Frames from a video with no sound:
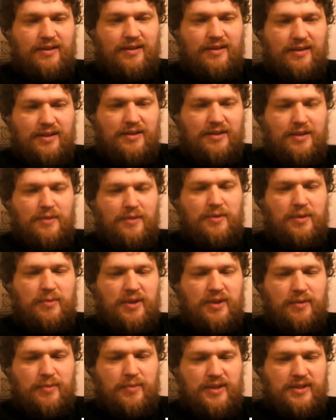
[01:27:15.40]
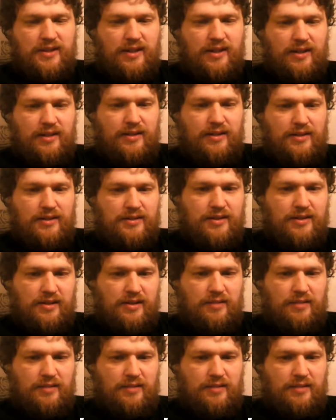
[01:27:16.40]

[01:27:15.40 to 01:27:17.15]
You don't want to be the biscuit in the soggy